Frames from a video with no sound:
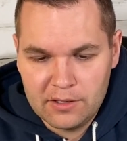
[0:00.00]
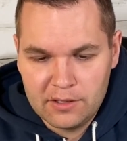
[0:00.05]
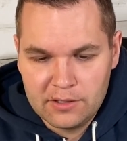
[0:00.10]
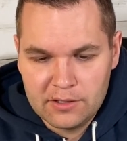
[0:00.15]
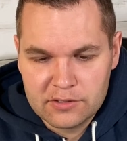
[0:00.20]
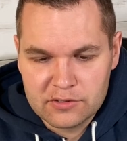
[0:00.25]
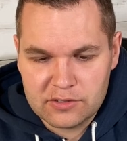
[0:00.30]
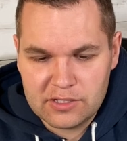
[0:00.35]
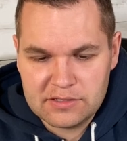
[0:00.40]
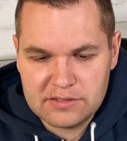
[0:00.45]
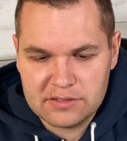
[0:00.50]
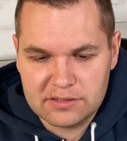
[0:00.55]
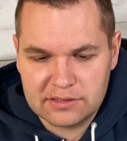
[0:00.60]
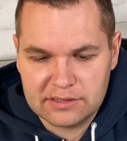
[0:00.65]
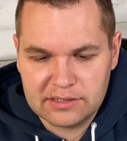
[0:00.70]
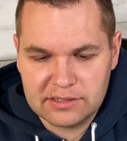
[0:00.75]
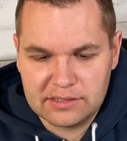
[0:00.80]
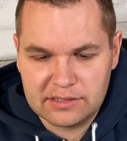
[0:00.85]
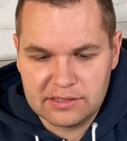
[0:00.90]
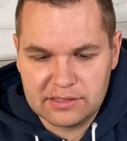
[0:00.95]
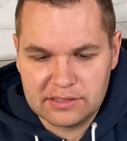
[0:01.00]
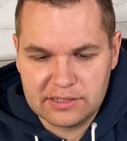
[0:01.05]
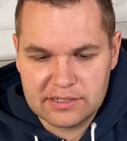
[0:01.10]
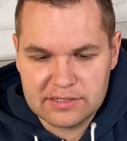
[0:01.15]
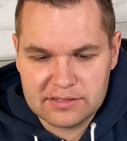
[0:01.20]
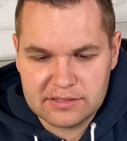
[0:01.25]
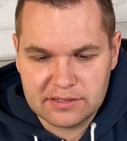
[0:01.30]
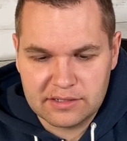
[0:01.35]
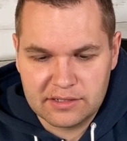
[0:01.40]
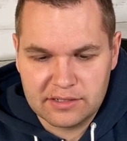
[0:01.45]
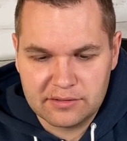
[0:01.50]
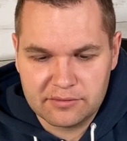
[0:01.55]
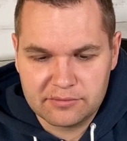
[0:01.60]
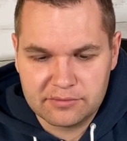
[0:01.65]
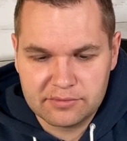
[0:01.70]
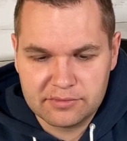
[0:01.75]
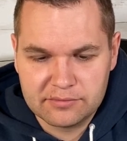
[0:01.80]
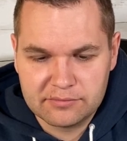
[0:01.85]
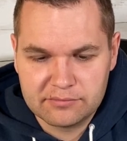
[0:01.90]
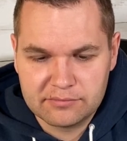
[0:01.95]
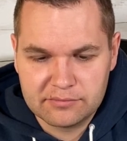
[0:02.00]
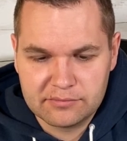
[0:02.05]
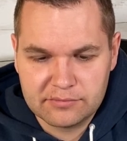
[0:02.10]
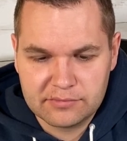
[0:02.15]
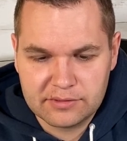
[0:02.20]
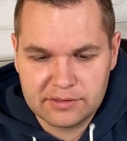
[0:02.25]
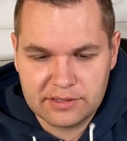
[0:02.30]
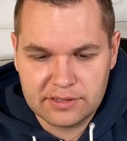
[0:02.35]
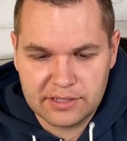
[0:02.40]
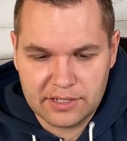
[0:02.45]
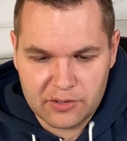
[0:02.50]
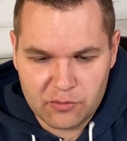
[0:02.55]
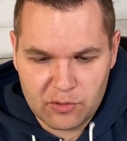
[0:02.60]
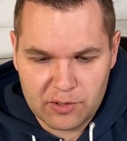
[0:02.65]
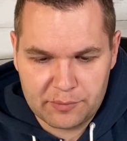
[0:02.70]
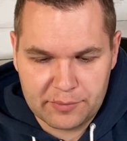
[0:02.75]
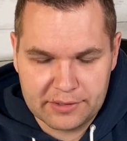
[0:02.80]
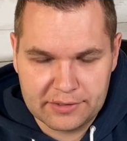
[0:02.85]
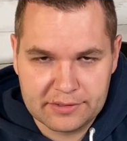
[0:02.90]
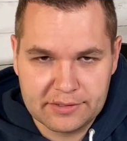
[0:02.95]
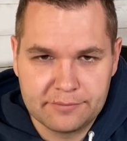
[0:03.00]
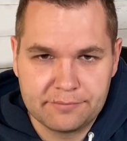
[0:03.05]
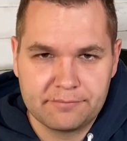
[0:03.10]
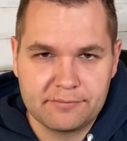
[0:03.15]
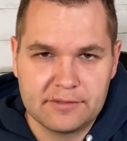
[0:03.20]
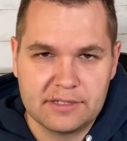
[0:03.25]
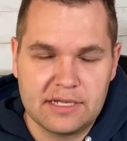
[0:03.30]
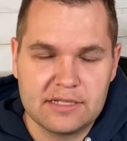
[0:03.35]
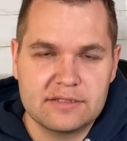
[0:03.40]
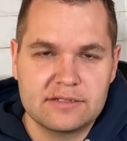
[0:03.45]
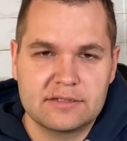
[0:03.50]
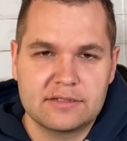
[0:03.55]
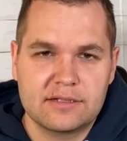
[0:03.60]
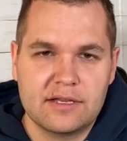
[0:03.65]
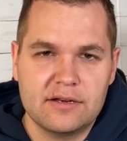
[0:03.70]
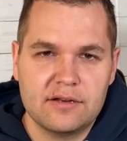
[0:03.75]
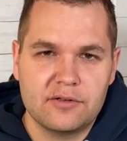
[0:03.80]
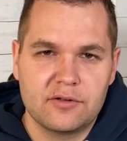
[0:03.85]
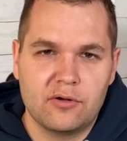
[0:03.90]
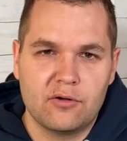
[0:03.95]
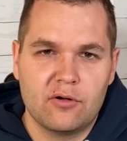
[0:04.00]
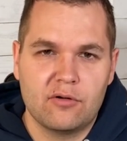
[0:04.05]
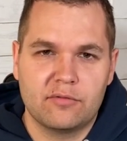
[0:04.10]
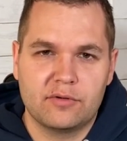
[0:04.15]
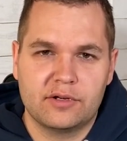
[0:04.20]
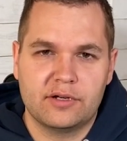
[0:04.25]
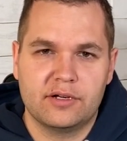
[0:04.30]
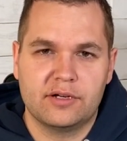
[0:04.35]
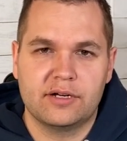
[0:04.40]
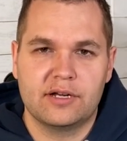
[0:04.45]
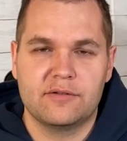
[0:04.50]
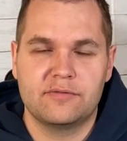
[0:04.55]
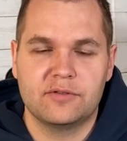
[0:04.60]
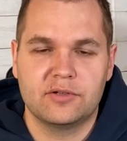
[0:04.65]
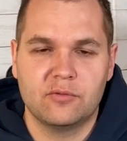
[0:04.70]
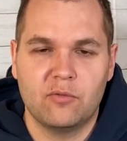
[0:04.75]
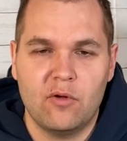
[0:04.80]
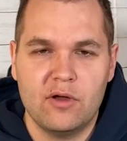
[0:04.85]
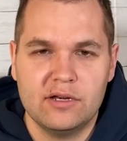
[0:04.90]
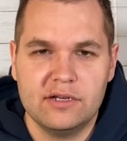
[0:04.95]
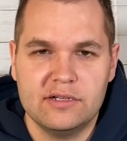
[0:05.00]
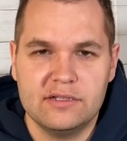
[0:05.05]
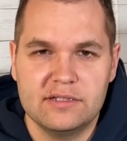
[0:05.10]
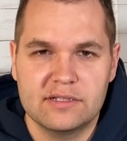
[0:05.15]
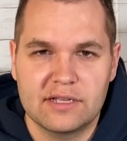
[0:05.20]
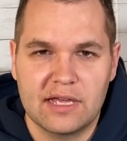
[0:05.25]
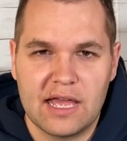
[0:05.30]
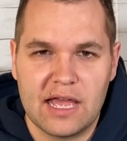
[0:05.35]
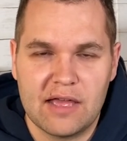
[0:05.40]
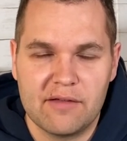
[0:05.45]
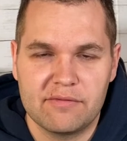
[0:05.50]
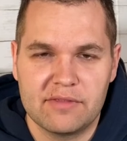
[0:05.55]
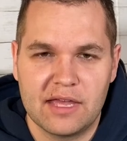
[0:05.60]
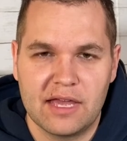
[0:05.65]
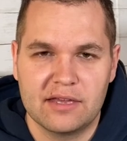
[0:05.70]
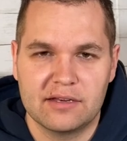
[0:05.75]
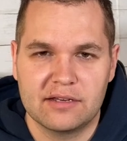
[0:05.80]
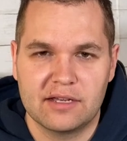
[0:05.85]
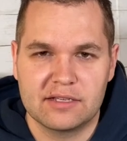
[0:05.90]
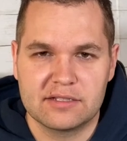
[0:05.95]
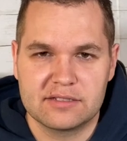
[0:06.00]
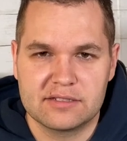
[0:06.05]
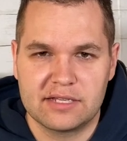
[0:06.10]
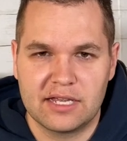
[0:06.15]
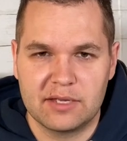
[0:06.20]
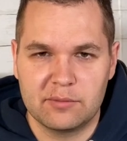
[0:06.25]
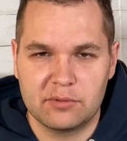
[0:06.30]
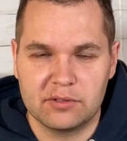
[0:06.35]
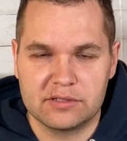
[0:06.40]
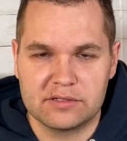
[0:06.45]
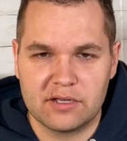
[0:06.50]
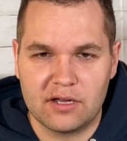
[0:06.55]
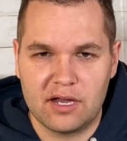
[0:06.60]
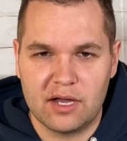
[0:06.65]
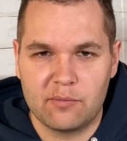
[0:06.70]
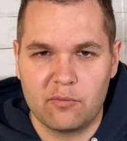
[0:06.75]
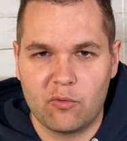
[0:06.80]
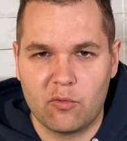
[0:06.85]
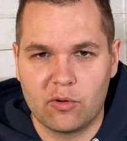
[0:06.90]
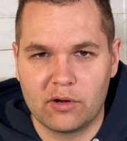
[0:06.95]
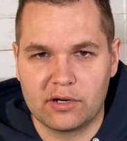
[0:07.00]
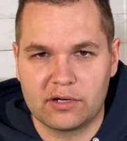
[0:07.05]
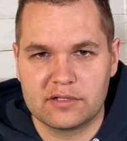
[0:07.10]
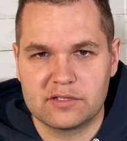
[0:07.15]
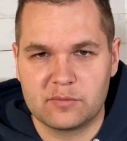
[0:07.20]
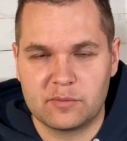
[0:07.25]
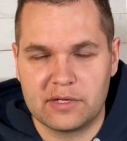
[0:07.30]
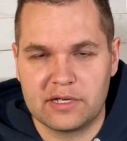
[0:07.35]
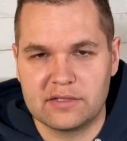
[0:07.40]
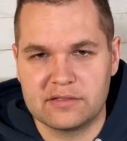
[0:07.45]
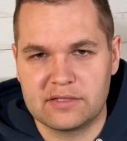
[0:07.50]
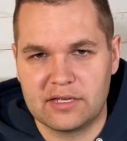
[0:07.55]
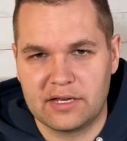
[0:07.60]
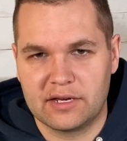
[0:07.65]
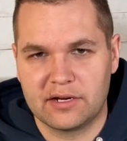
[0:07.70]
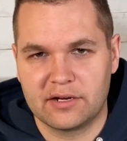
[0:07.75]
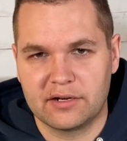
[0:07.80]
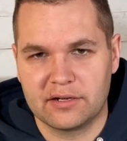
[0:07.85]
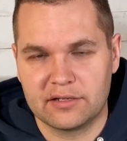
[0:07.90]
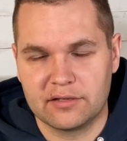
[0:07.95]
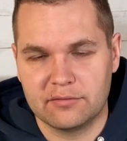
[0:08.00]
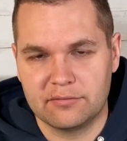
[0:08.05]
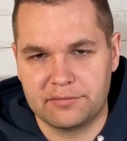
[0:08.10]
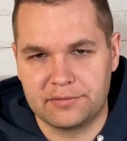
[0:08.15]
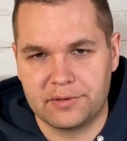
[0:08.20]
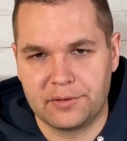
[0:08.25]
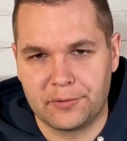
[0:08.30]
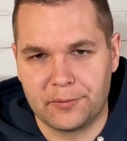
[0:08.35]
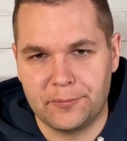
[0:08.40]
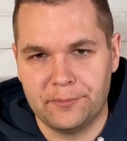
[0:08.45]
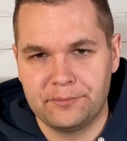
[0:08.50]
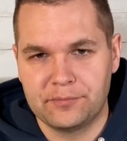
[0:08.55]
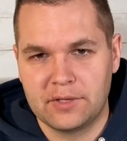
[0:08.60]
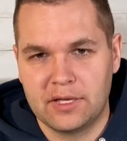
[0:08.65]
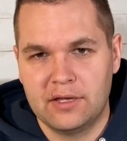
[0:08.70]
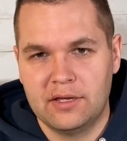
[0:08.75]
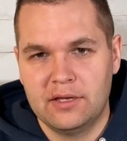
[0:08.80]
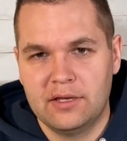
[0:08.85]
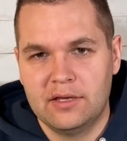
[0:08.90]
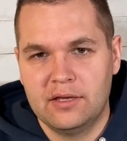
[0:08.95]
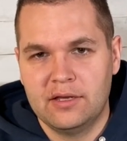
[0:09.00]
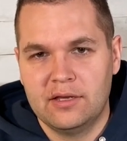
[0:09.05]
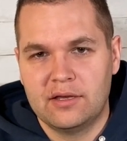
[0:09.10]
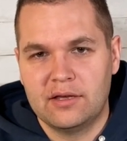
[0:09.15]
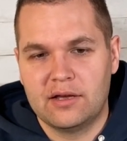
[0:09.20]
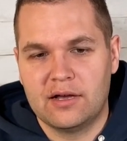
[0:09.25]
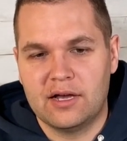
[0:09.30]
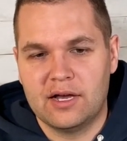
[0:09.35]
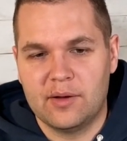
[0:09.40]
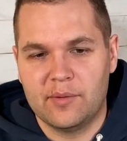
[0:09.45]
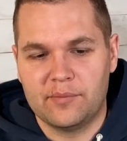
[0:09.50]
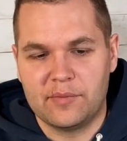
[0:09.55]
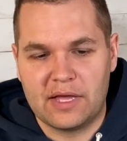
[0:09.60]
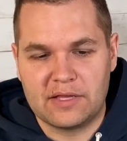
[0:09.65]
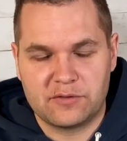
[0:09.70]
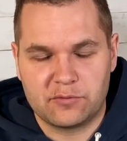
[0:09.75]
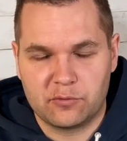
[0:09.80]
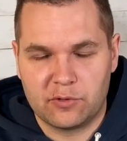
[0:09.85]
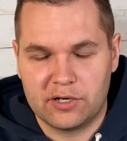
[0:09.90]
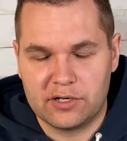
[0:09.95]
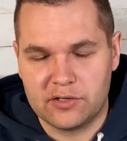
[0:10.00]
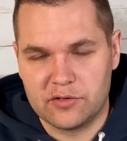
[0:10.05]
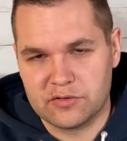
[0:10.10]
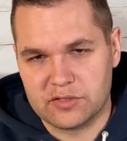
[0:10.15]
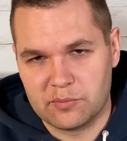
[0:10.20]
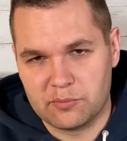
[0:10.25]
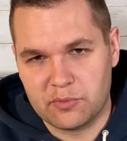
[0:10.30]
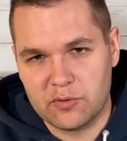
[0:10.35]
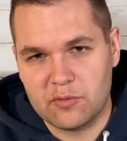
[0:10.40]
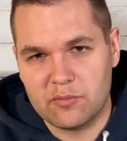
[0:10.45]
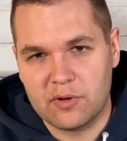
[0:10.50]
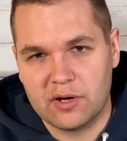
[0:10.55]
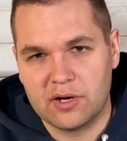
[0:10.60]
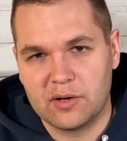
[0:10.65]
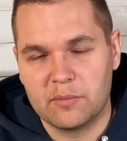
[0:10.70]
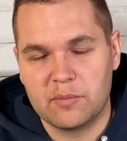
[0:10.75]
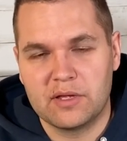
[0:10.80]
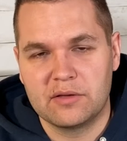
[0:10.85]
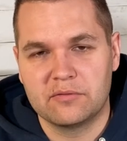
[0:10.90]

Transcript: So that's a little list of the equipment. Let's kind of go over here. If you're wanting to have that nice tabletop workspace area view, um, that's where I use a boom arm.